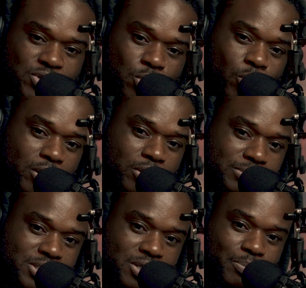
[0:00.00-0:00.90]
Welcome
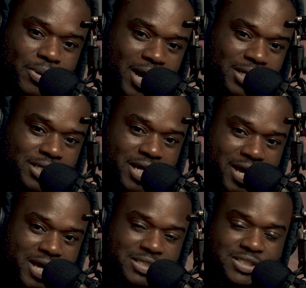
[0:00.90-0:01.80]
to the
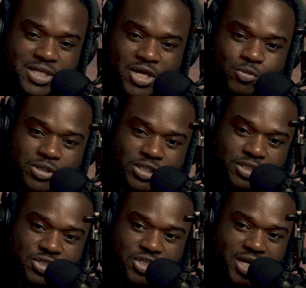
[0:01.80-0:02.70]
podcast, Say It With Your
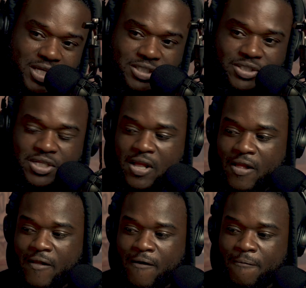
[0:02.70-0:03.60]
Chest,
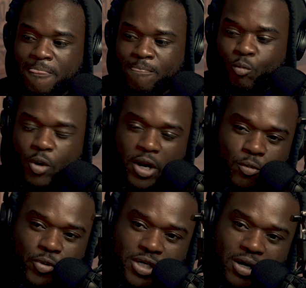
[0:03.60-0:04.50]
where
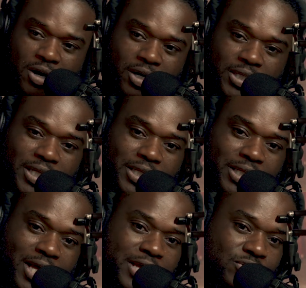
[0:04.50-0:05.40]
we are
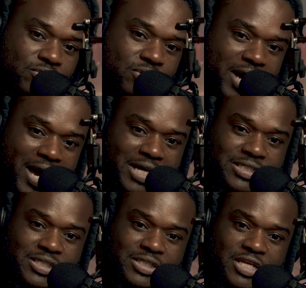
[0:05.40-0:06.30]
enlightening you
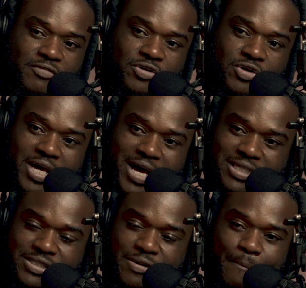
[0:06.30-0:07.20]
guys and giving you
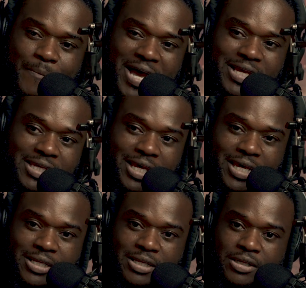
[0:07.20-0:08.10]
guys the back
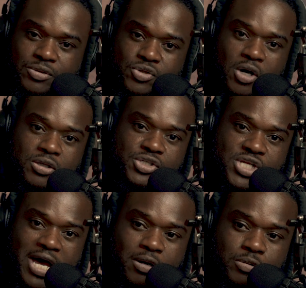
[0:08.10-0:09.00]
end and the dark
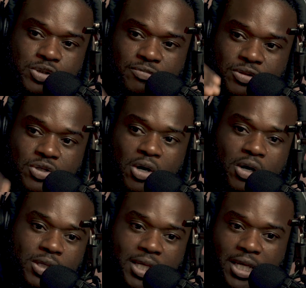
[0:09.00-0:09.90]
shadows of the
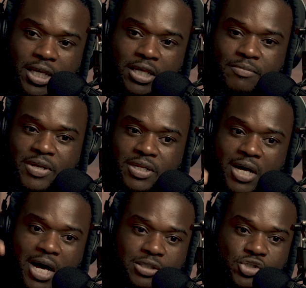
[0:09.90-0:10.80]
dog game and
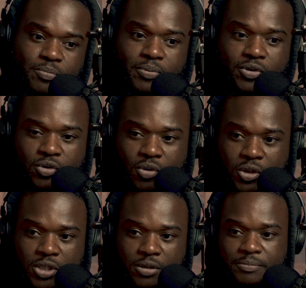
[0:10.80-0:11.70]

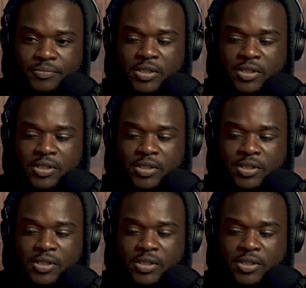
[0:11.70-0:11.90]
entrepreneurdom,